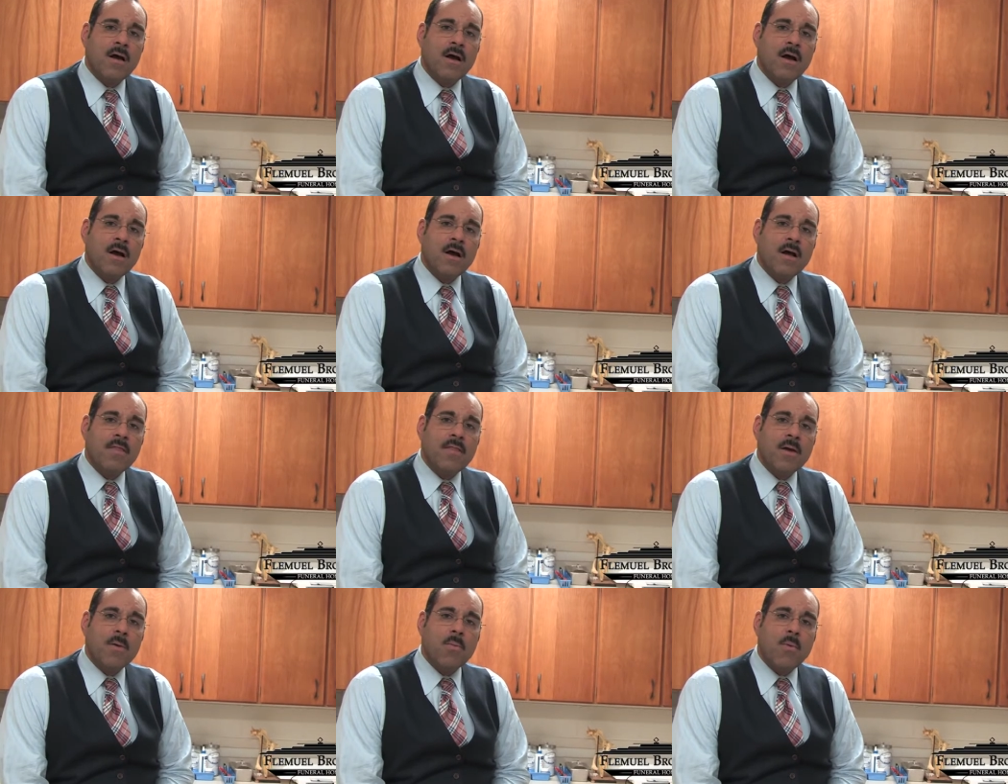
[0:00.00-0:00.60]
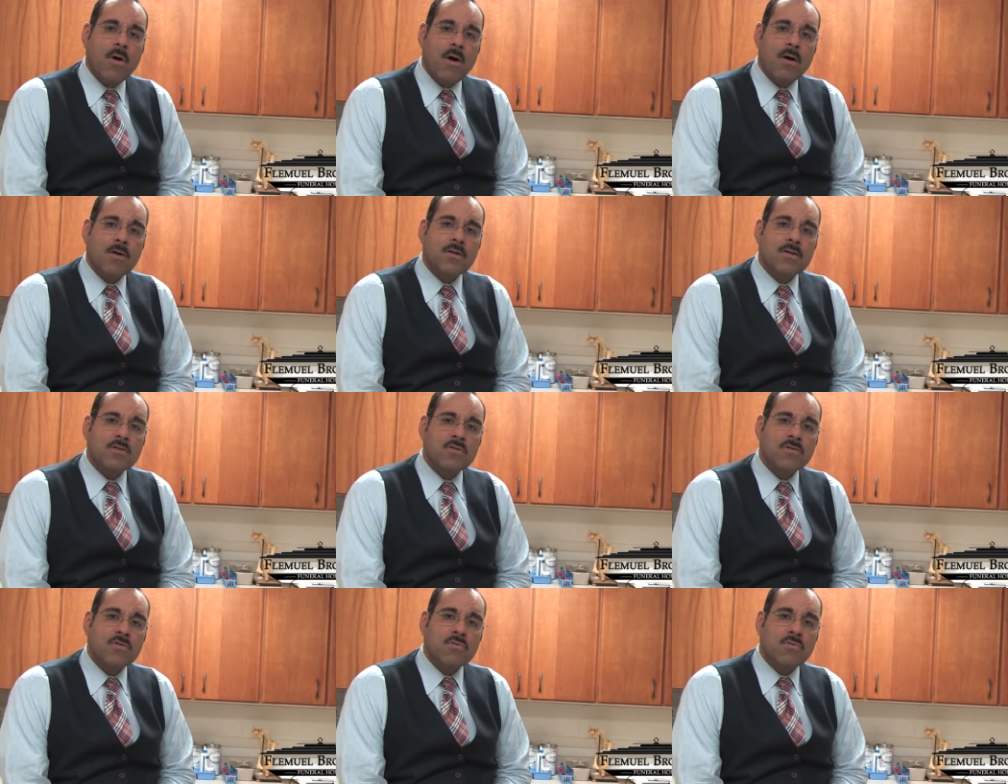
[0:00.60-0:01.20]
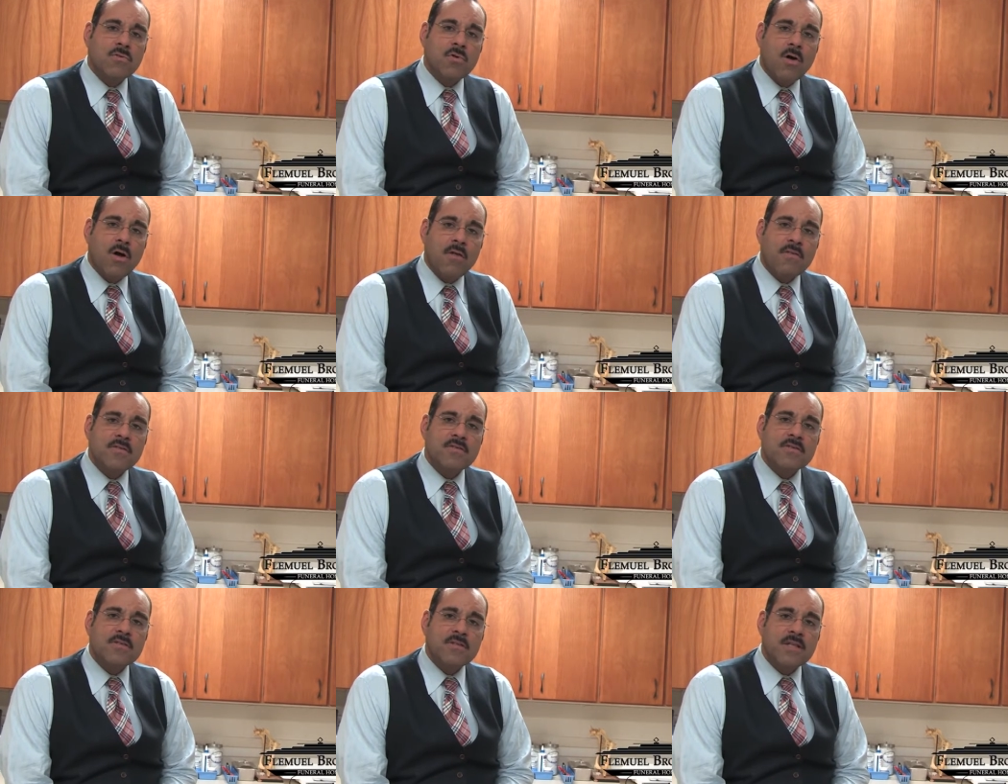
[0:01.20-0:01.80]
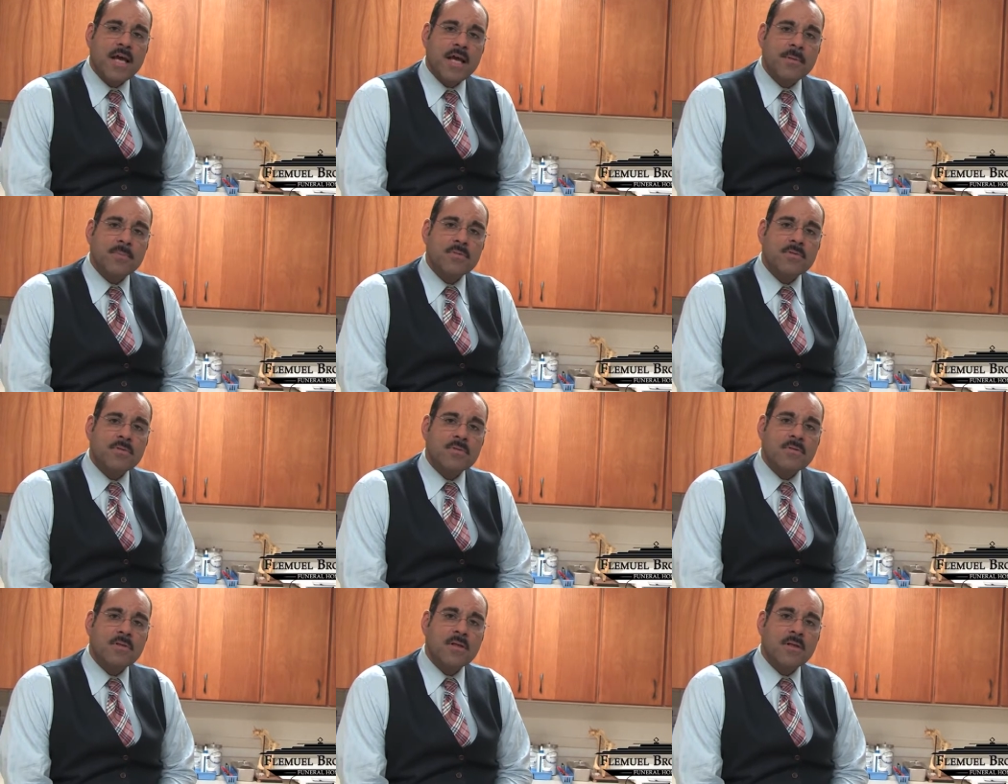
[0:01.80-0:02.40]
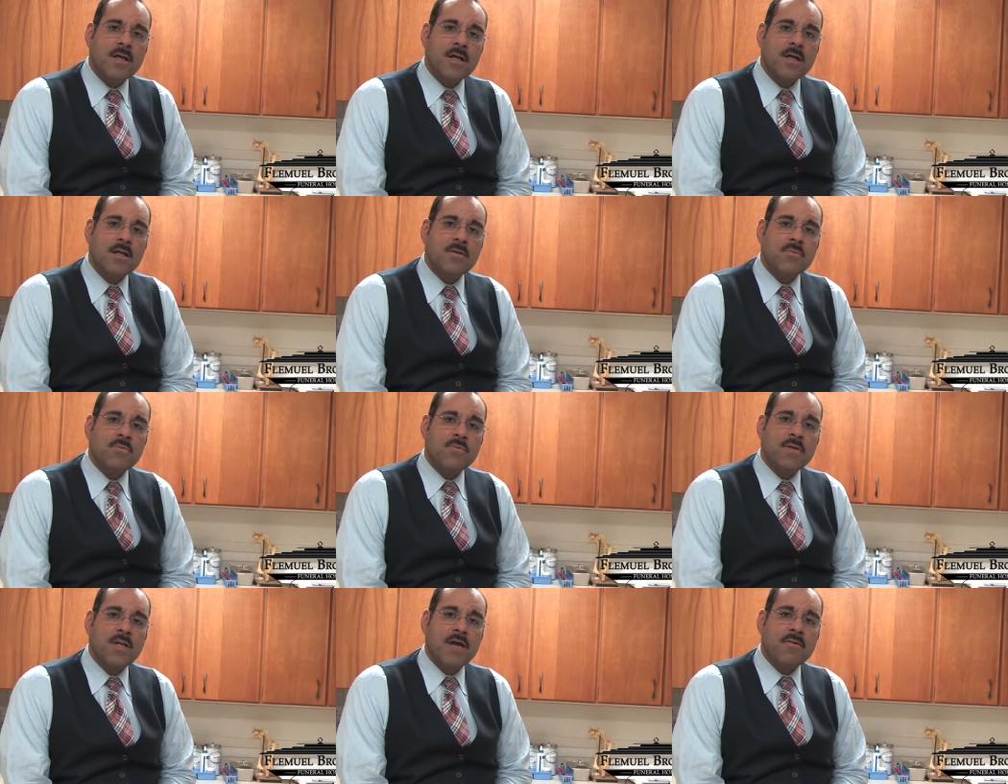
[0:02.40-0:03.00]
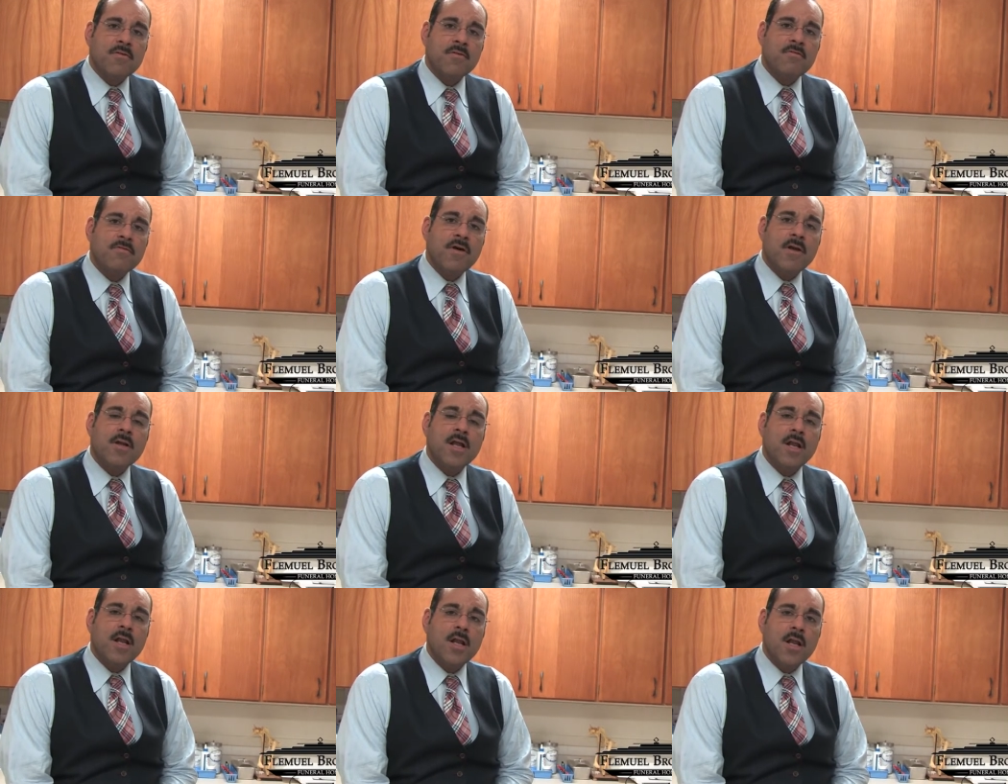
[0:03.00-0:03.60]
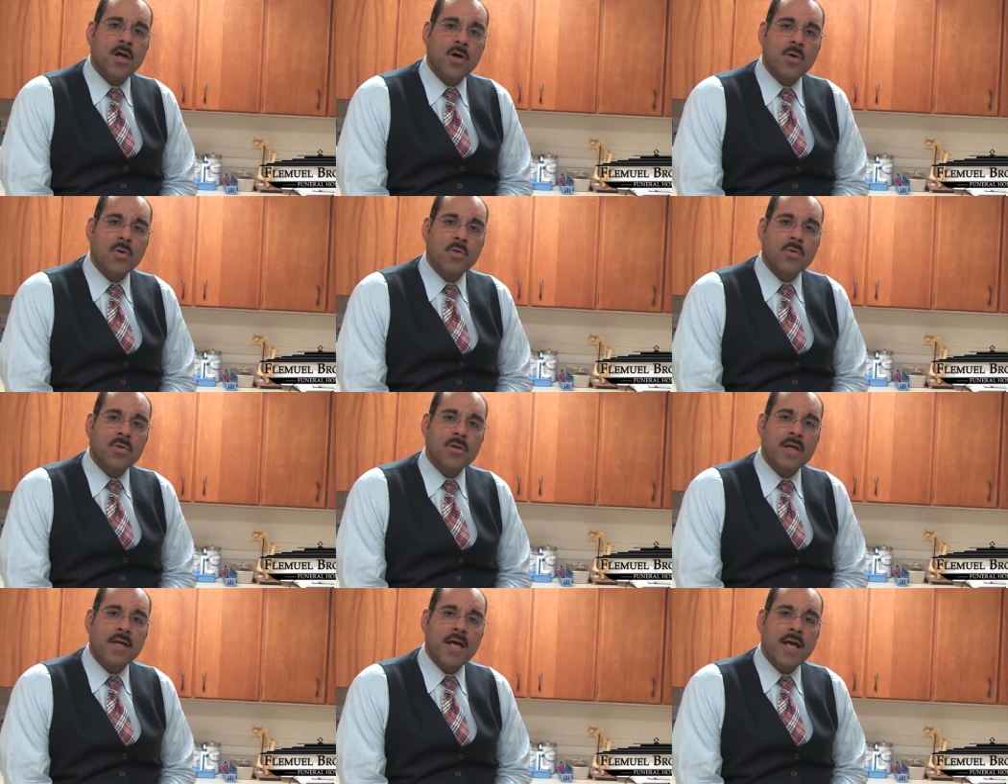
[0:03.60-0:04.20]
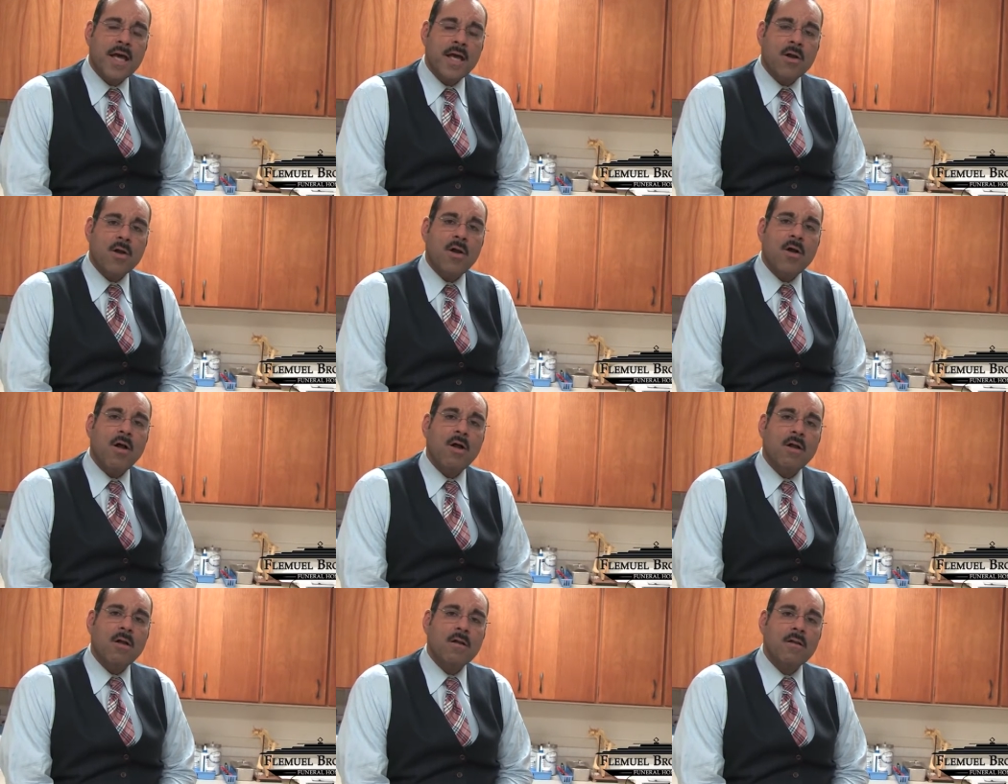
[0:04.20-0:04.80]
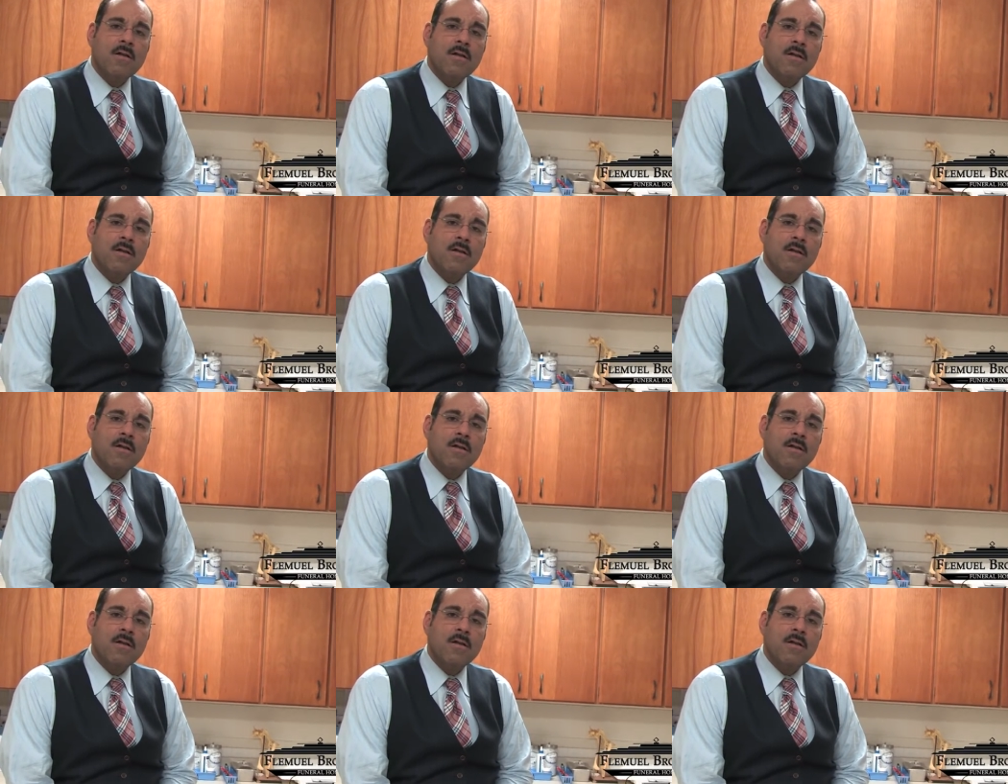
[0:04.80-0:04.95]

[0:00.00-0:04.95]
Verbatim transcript: Uh, they walked us through all the steps and never felt alone at all,